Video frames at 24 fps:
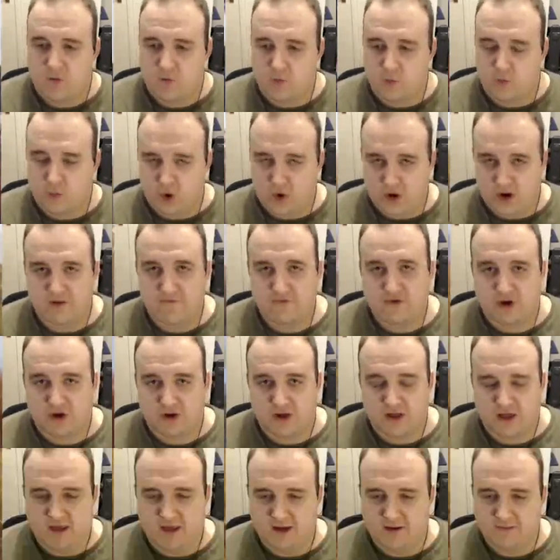what I've
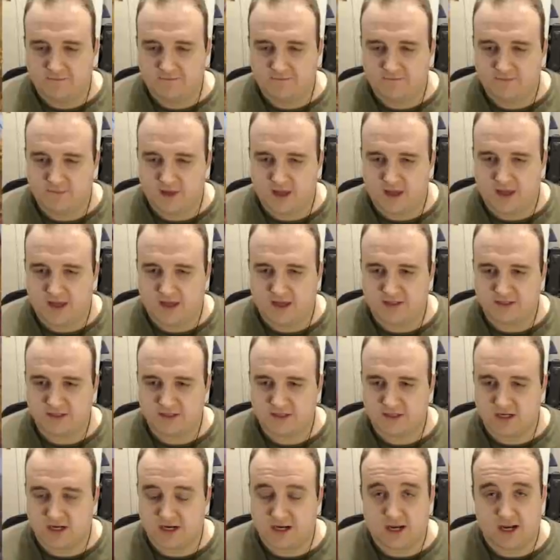got here
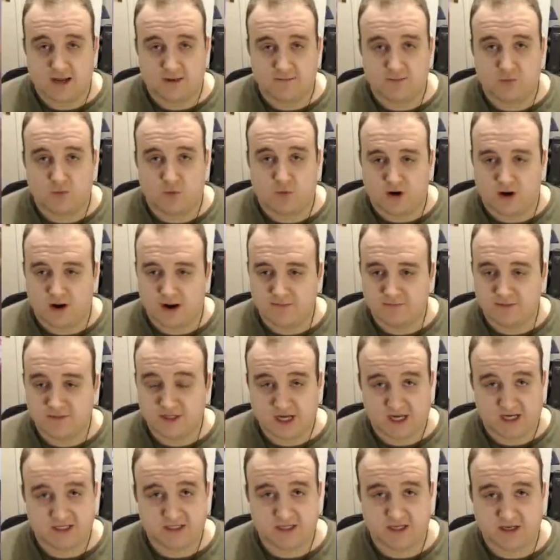is a clip where I'm
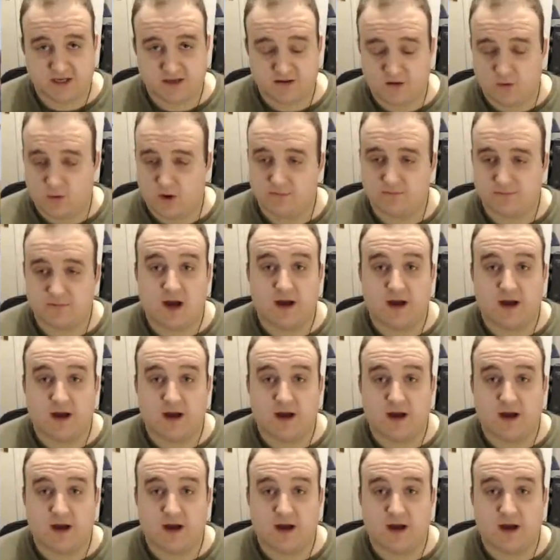chasing, well,